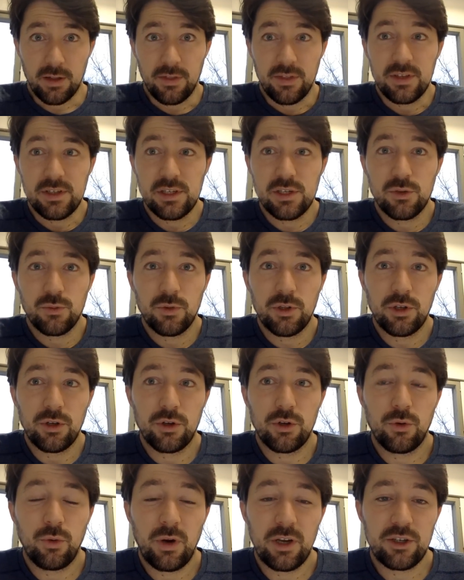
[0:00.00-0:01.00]
This is a really
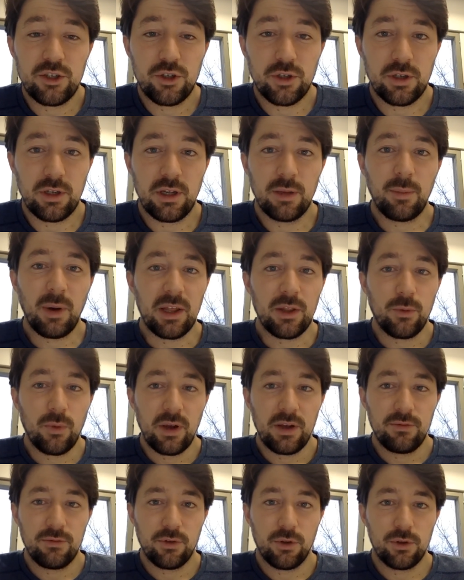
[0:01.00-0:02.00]
good question. By the
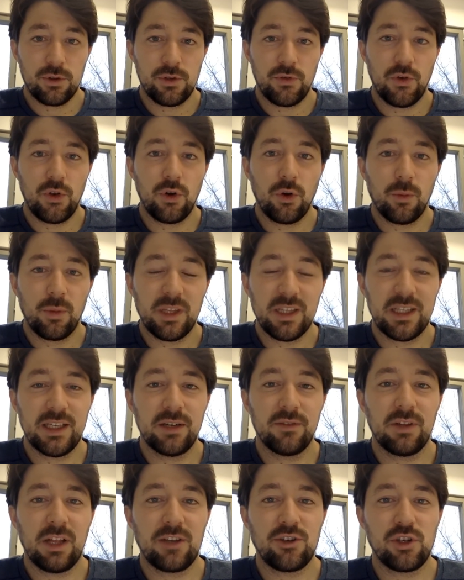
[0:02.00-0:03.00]
way, for those of you who don't play League
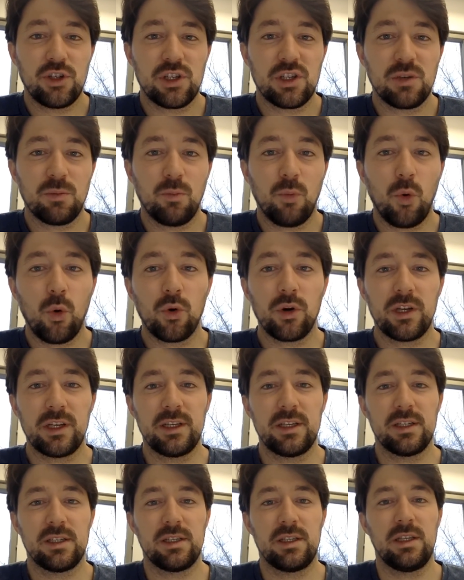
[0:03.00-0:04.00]
of Legends, support
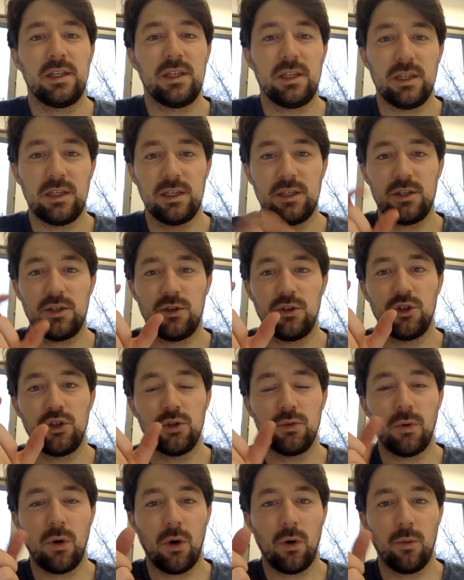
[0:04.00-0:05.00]
is the
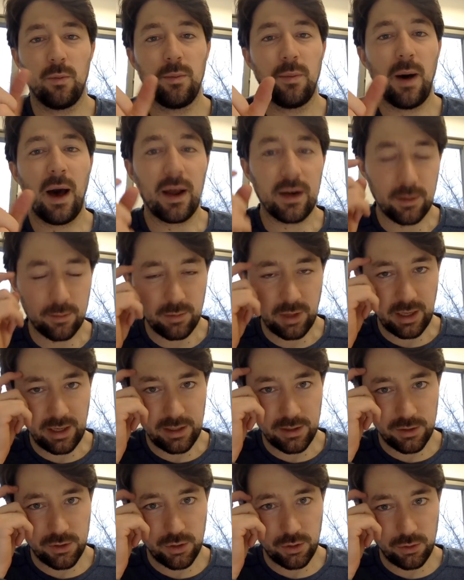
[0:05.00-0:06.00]
duo bottom
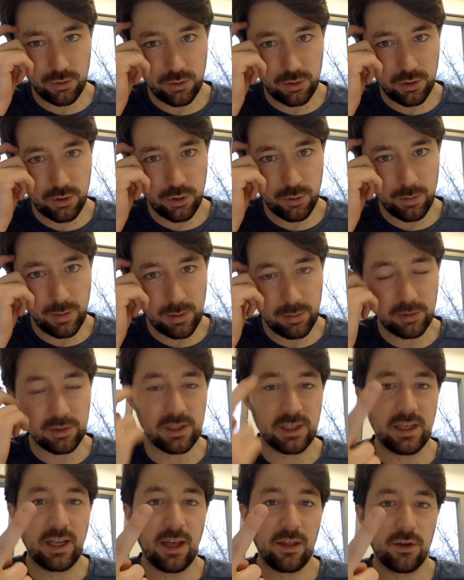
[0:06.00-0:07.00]
lane. So two people
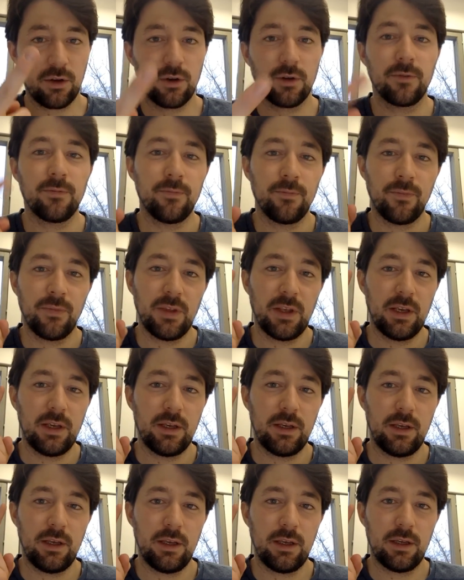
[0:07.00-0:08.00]
together
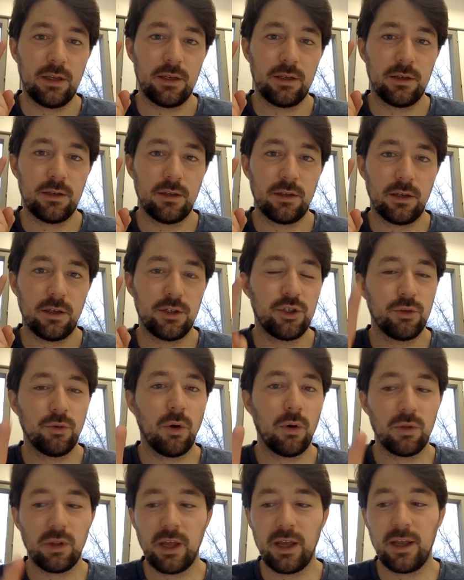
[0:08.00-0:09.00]
in a
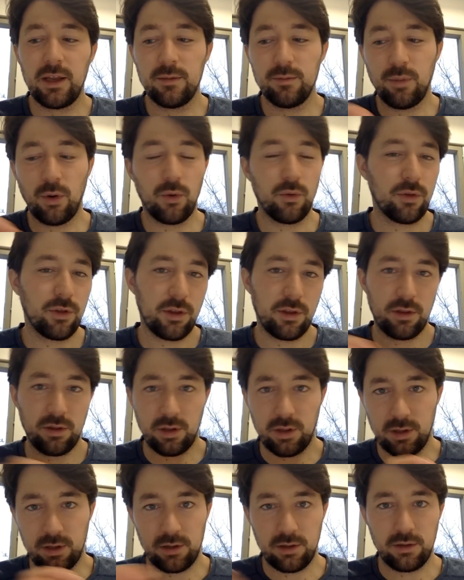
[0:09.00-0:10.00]
duo lane, both
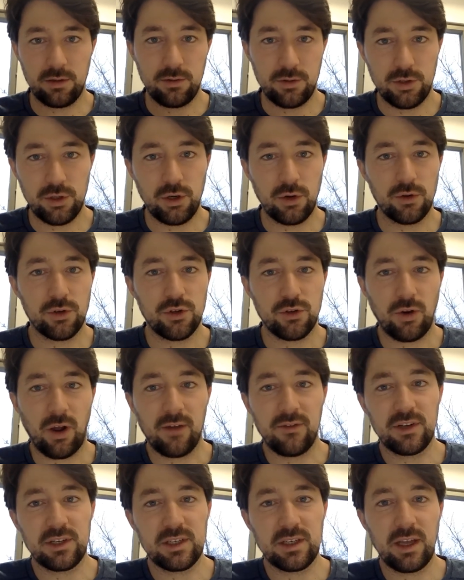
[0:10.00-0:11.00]

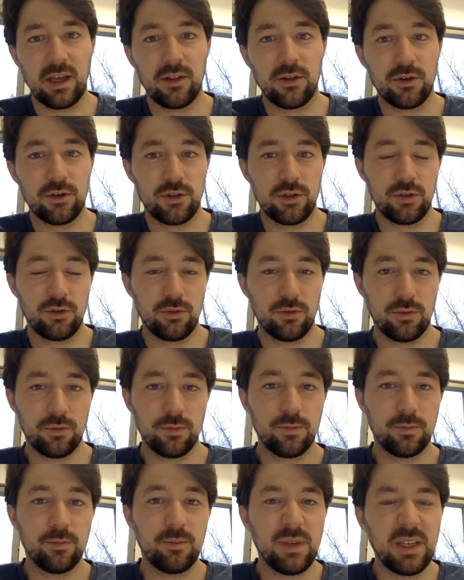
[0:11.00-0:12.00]
striving together to
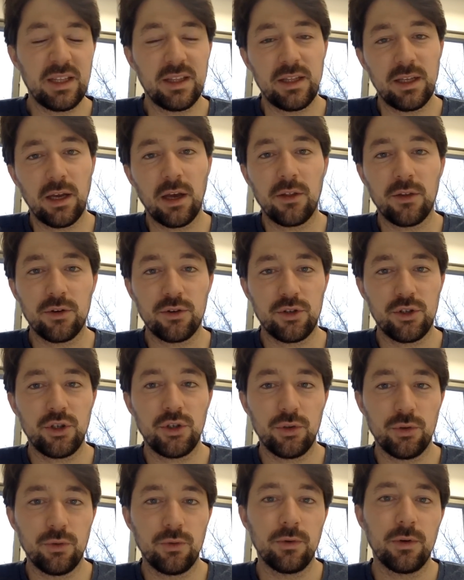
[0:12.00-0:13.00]
beat the other
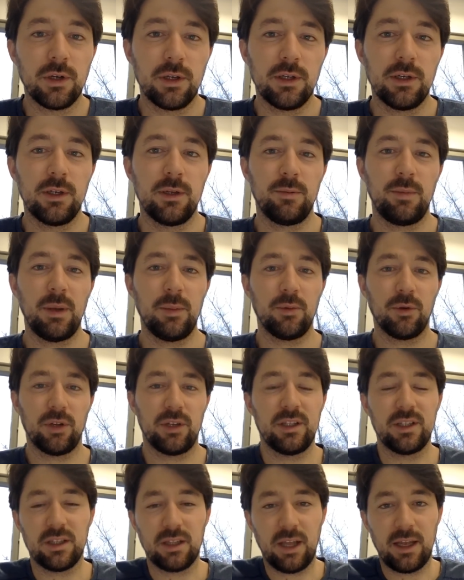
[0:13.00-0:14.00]
two people
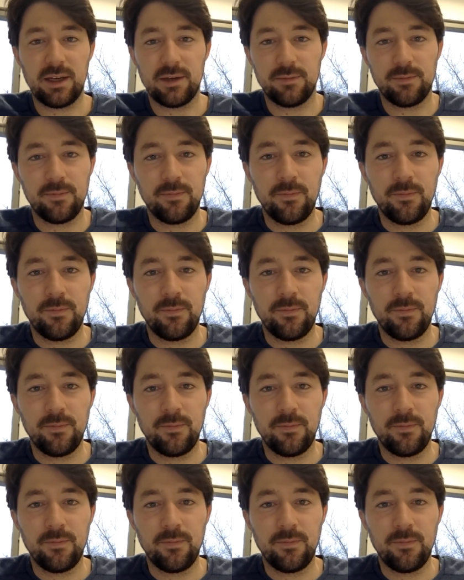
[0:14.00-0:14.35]
in the lane.